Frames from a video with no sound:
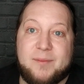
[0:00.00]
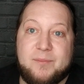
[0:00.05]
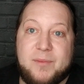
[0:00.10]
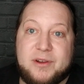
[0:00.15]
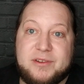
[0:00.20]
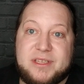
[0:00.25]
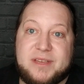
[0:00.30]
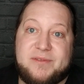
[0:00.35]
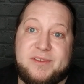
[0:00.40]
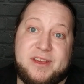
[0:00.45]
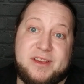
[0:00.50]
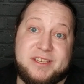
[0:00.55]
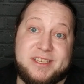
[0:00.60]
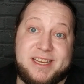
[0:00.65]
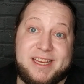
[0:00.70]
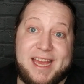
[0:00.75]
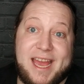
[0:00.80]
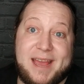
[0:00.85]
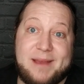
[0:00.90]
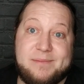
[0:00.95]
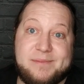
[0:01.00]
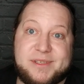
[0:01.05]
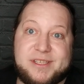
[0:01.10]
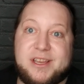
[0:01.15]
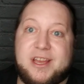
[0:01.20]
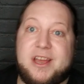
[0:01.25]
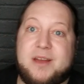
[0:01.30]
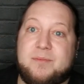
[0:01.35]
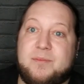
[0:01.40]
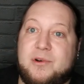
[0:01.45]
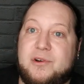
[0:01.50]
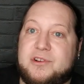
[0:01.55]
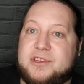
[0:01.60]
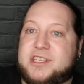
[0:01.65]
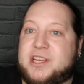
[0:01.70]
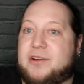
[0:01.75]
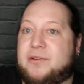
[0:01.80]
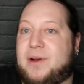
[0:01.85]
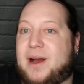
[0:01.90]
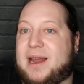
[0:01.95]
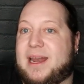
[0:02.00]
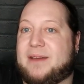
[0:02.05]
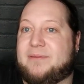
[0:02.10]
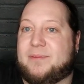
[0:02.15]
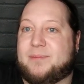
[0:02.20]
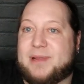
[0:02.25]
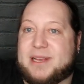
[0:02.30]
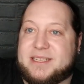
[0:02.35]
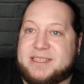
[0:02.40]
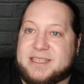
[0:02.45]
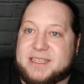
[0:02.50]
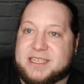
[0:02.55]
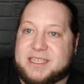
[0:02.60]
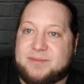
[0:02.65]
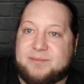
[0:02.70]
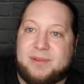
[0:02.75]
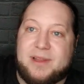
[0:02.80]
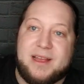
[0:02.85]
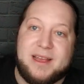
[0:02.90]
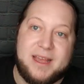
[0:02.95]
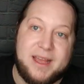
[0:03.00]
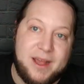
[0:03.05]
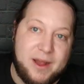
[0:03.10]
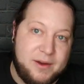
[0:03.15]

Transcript: mostly for use in games, but also I'll have a place to display